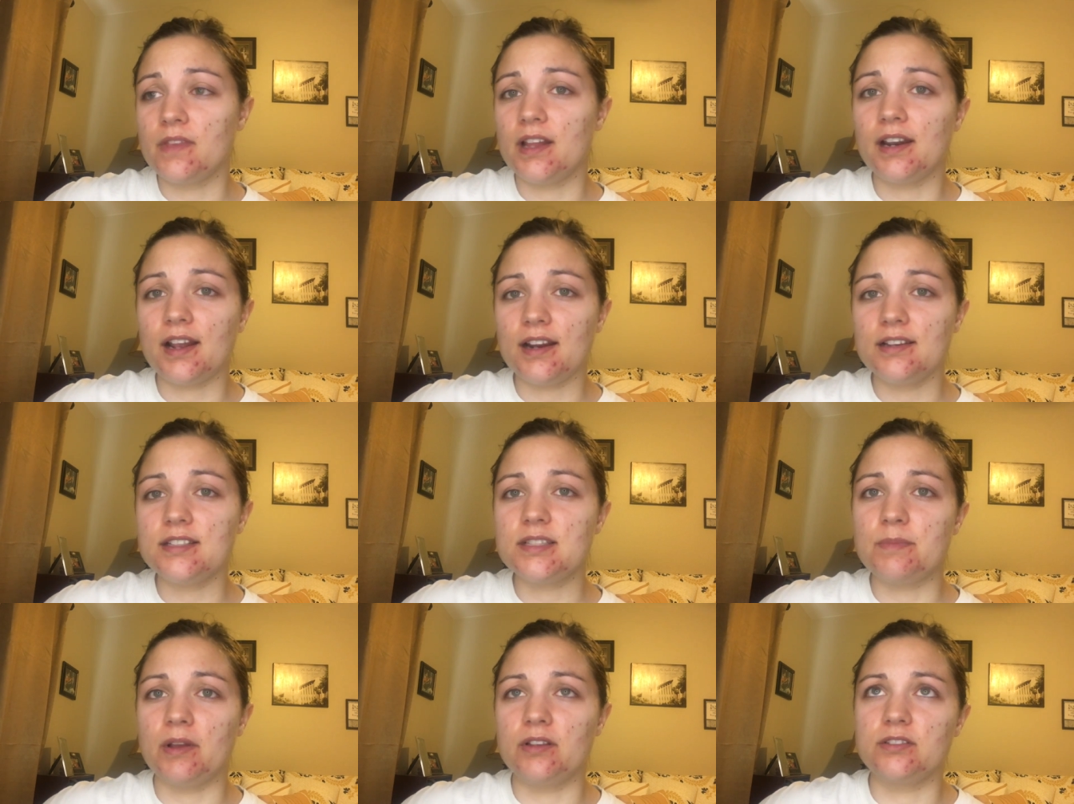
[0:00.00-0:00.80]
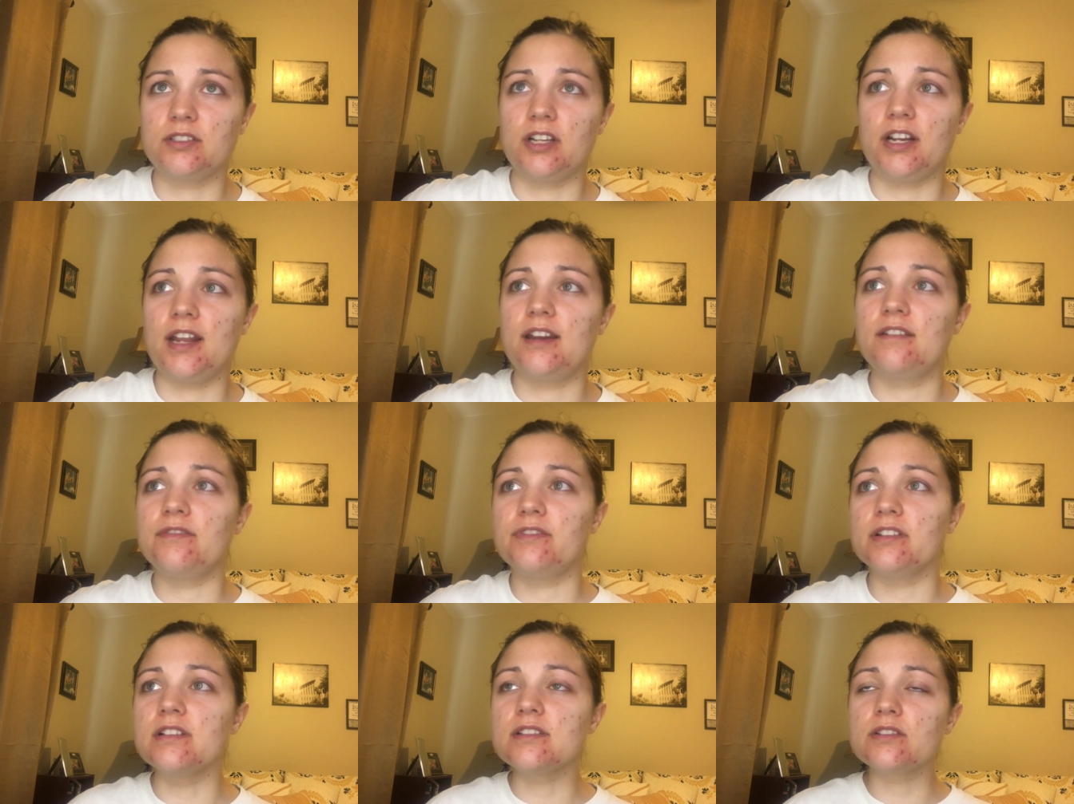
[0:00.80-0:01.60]
and it kind of smells good, and it
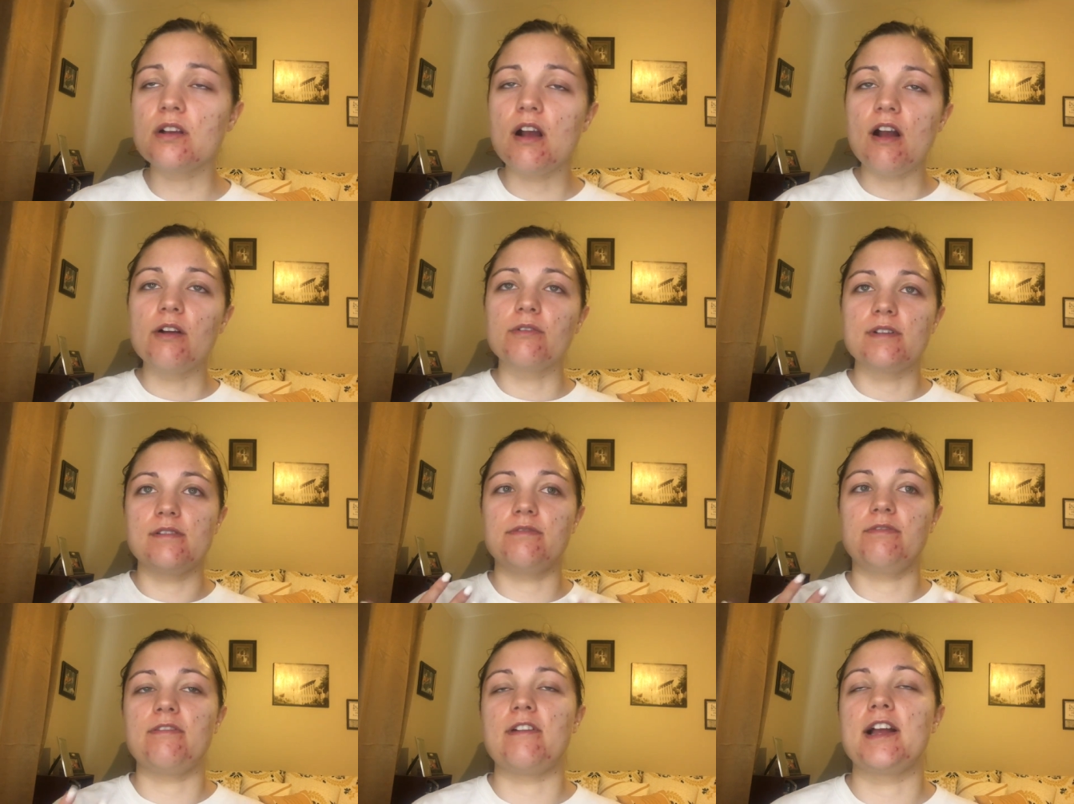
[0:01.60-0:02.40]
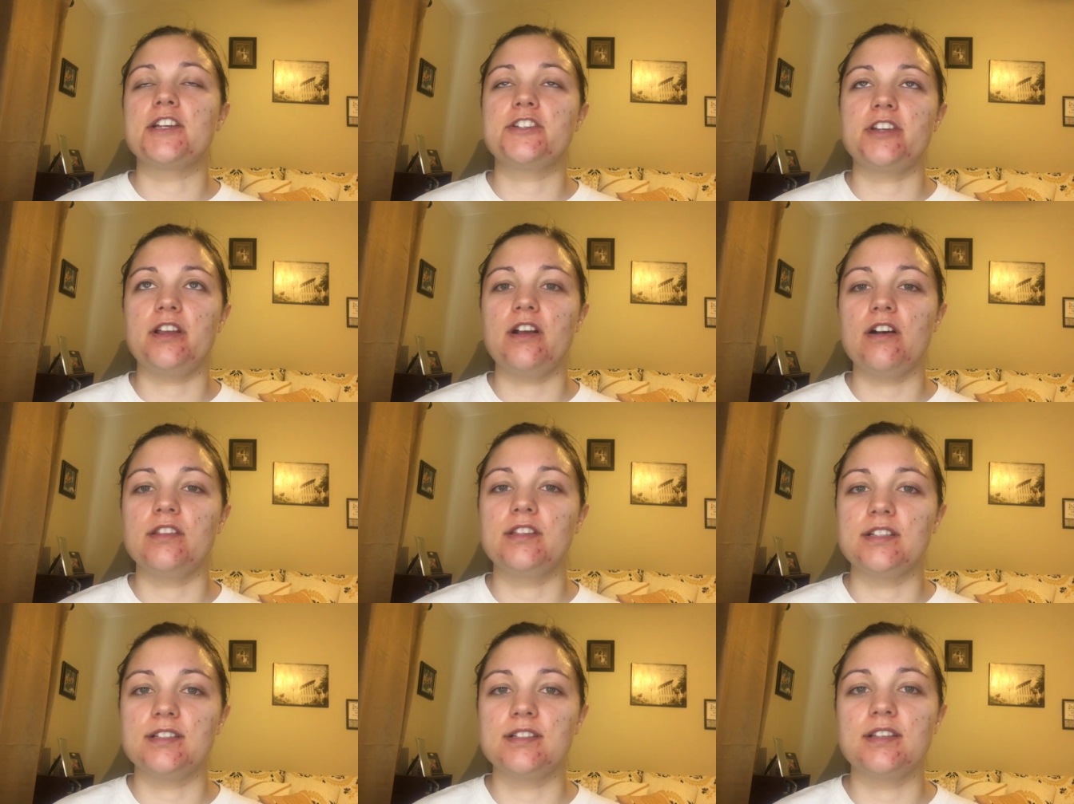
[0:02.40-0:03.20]
feels refreshing
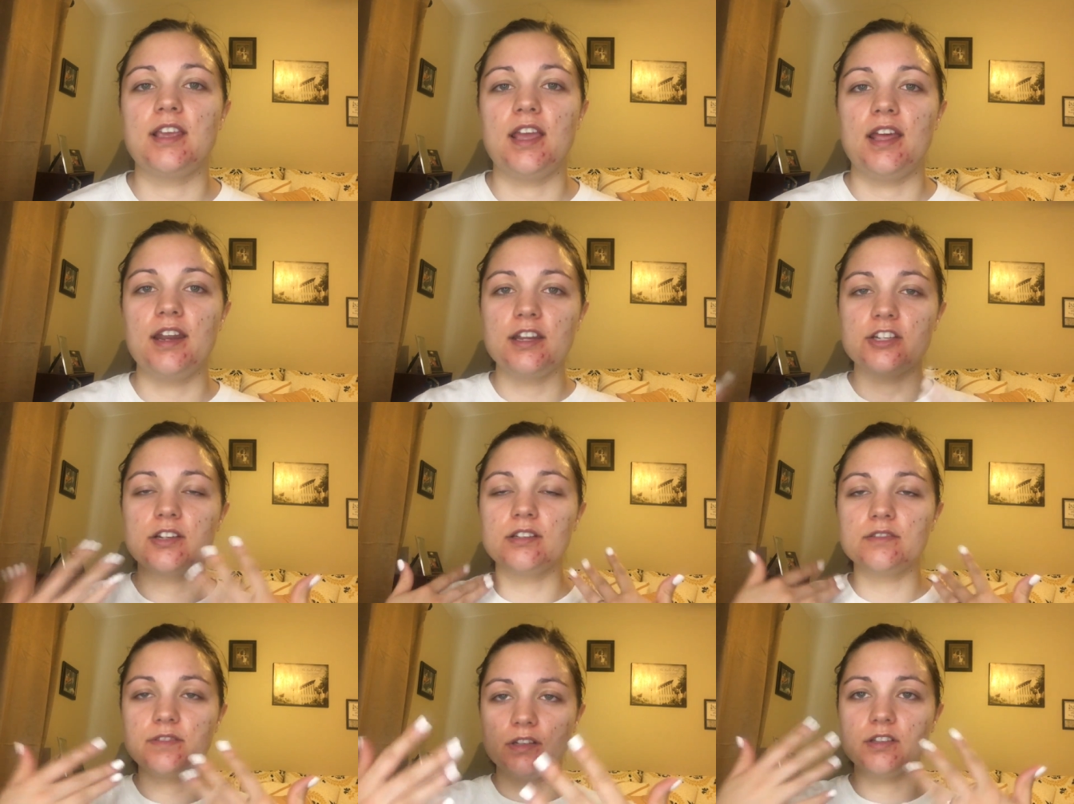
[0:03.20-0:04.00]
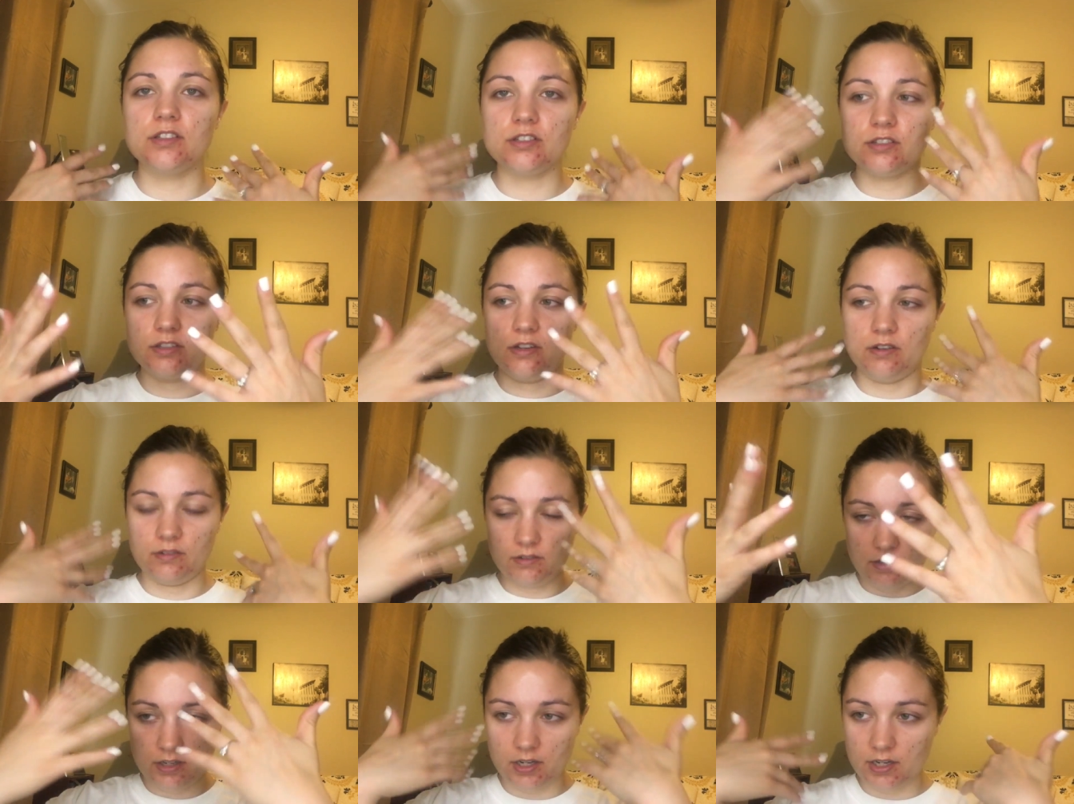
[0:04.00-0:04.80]
on the skin. It just feels
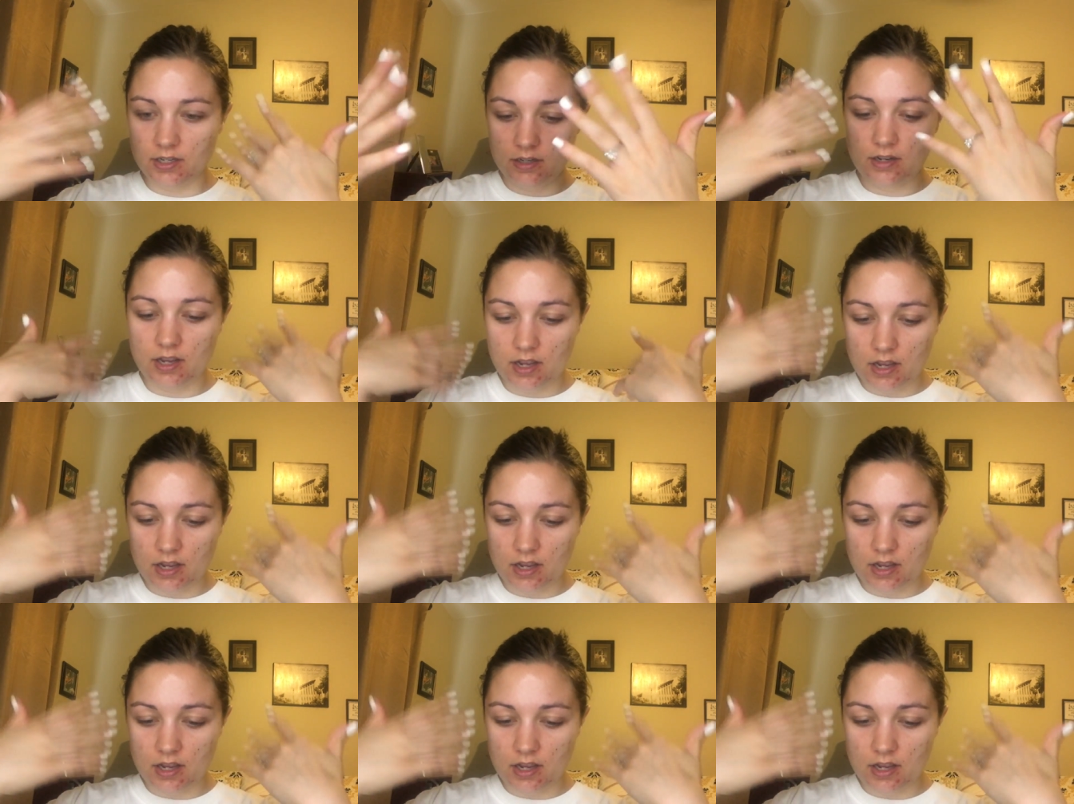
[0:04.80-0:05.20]
so good.